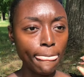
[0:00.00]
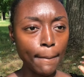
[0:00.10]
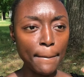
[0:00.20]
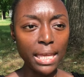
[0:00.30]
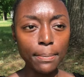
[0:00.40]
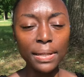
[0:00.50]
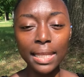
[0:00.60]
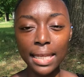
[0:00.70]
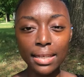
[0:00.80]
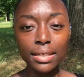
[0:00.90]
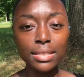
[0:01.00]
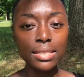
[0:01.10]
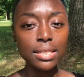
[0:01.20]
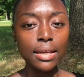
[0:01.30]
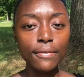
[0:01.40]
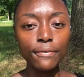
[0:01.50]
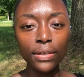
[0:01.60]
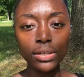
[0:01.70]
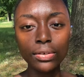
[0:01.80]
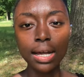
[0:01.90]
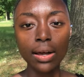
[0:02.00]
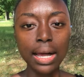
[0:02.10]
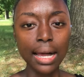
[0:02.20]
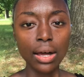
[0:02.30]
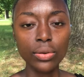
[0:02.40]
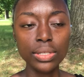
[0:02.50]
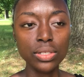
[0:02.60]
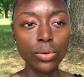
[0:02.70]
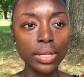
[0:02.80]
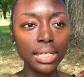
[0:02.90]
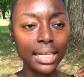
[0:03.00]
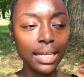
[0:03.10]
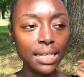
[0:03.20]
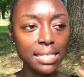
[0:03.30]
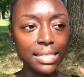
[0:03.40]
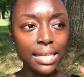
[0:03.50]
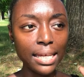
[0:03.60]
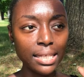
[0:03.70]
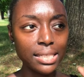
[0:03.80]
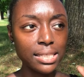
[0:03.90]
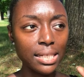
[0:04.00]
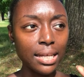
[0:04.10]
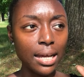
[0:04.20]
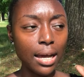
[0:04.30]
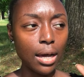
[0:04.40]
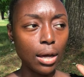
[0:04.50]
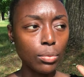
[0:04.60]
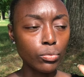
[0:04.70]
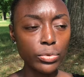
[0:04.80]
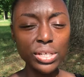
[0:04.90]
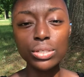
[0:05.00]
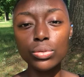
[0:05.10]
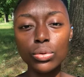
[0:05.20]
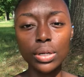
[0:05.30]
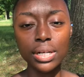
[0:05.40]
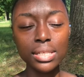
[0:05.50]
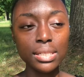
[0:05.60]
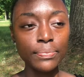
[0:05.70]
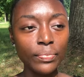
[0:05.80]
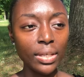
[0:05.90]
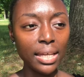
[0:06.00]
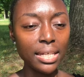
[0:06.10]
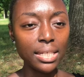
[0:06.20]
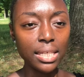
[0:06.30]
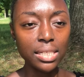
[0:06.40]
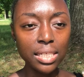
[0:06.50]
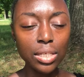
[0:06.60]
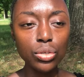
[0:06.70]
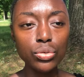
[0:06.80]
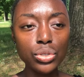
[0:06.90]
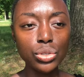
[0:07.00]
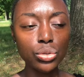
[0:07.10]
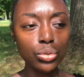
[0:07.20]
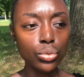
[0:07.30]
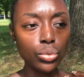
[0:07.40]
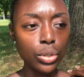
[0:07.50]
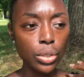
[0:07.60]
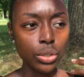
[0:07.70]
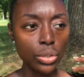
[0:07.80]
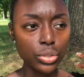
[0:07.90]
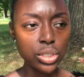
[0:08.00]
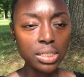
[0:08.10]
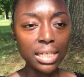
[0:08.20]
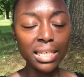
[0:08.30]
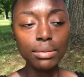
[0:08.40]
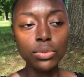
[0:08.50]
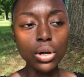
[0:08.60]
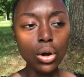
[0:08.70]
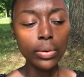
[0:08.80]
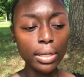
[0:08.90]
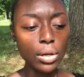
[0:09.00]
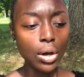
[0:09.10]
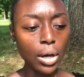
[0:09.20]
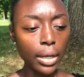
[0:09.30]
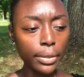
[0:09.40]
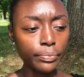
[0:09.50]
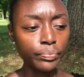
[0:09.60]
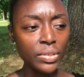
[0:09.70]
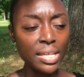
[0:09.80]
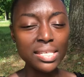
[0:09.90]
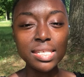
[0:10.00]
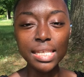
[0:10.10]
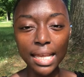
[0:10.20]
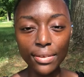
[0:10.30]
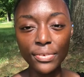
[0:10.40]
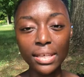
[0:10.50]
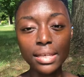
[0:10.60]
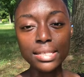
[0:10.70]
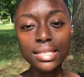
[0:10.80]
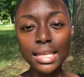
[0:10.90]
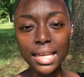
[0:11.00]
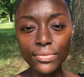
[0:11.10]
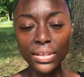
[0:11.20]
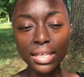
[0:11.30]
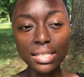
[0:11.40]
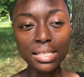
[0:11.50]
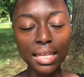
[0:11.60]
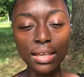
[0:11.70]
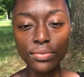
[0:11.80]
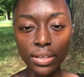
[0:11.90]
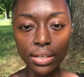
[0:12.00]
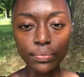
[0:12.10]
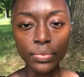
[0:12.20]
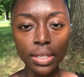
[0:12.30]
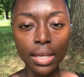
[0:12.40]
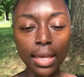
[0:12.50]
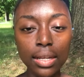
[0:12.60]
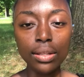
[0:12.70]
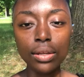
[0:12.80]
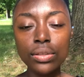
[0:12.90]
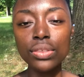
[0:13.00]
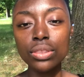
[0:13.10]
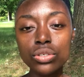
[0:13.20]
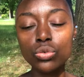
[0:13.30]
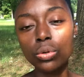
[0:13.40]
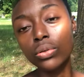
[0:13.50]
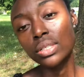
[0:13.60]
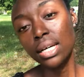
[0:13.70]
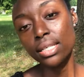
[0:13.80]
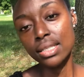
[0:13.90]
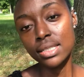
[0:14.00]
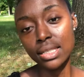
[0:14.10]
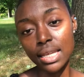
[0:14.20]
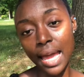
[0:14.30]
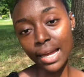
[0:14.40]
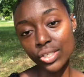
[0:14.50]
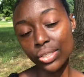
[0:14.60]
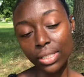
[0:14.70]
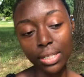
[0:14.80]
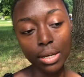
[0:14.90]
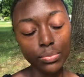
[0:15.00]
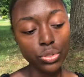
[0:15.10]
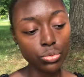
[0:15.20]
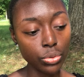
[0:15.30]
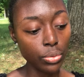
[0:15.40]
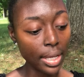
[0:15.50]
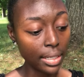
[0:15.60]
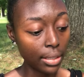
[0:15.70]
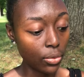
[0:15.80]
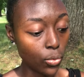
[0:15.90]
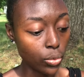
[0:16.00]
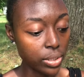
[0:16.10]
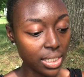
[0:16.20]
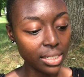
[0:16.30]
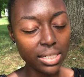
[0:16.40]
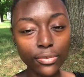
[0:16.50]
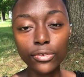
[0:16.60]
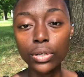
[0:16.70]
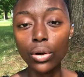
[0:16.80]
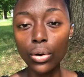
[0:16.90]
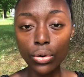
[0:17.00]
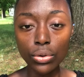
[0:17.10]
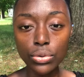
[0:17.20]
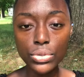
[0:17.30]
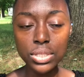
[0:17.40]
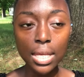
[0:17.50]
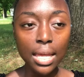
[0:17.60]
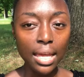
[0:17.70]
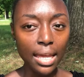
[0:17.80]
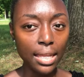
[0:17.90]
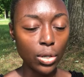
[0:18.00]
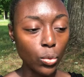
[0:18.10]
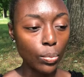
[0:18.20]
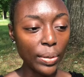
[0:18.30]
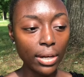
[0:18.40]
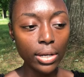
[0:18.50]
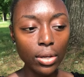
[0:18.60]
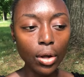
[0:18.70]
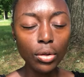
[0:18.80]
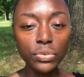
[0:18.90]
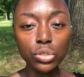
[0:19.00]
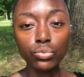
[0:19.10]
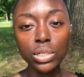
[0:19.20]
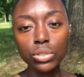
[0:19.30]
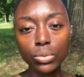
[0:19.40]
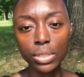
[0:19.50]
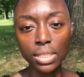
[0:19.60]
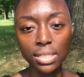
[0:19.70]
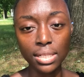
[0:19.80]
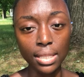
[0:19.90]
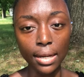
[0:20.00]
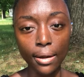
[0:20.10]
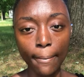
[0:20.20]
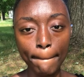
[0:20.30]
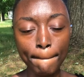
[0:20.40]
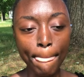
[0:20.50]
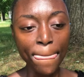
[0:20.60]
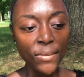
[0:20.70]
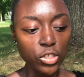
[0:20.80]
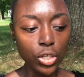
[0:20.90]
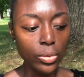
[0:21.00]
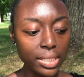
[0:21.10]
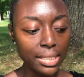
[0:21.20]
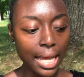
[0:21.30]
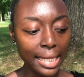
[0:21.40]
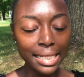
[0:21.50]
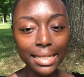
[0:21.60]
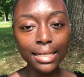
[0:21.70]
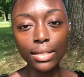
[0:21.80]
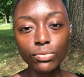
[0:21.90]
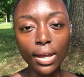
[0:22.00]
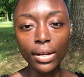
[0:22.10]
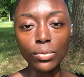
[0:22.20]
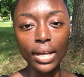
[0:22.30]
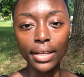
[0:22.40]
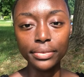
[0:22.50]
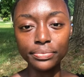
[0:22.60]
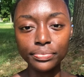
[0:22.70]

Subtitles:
make plans, figure out how it's going to get its next resource. It continues to just keep going on saving and saving and saving. And another thing the squirrel does is it actually comes through and it will dig different holes and it will bury all of its resources in there. So it's not eating it right away.